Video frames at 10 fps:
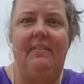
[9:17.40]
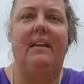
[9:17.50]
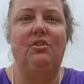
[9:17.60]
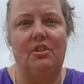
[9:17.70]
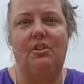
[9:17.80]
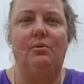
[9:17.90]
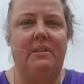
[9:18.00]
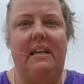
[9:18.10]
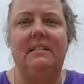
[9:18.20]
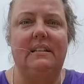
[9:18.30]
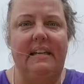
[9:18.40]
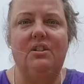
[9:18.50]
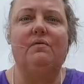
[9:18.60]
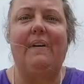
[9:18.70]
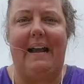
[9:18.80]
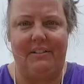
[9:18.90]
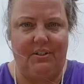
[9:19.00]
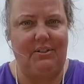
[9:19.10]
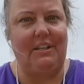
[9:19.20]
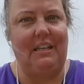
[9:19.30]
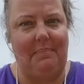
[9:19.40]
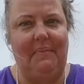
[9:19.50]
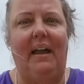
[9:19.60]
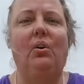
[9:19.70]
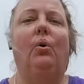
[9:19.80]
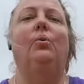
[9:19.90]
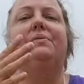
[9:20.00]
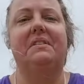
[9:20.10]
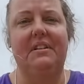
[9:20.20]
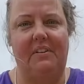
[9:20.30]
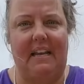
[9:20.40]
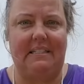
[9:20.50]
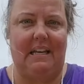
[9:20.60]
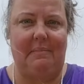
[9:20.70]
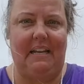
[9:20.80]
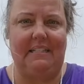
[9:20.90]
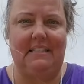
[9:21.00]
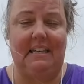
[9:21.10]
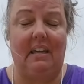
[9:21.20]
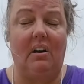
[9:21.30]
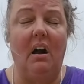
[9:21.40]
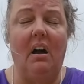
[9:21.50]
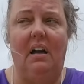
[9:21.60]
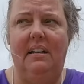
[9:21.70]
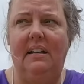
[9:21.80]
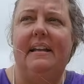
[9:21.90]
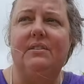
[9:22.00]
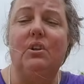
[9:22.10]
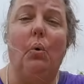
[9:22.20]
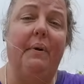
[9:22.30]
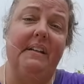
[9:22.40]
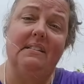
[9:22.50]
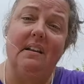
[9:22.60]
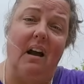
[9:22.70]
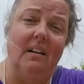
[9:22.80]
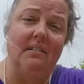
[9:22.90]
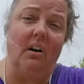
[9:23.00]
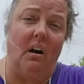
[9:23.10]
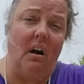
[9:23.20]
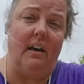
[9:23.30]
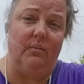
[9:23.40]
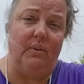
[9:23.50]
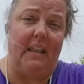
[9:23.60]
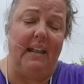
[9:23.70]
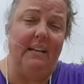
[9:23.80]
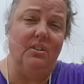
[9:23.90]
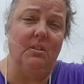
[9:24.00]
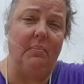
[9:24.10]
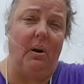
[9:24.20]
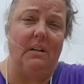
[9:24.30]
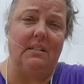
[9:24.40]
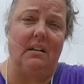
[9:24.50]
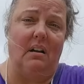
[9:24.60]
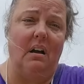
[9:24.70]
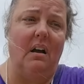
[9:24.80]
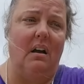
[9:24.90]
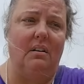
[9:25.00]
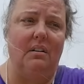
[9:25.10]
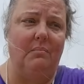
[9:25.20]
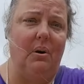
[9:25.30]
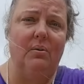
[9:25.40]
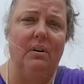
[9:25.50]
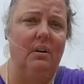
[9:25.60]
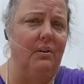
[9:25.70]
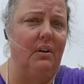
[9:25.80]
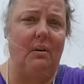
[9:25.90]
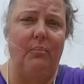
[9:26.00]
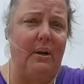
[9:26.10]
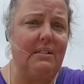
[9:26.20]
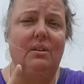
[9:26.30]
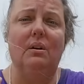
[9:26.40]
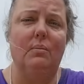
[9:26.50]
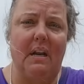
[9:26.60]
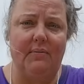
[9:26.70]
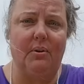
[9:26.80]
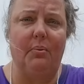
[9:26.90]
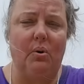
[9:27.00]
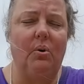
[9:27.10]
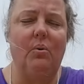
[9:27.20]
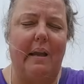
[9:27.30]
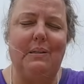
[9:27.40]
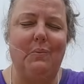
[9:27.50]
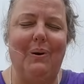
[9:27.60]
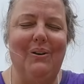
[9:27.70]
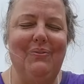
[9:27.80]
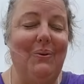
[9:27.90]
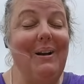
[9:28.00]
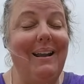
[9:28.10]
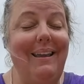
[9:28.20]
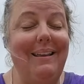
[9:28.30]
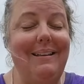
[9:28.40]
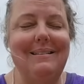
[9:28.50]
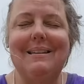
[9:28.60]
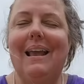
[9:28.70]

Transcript: And then just use the insulation factor to keep that cold until the next time it needs to kick on. And so when it's not on, when that engine part is not on, or the motor or the compressor or whatever the correct word for it is,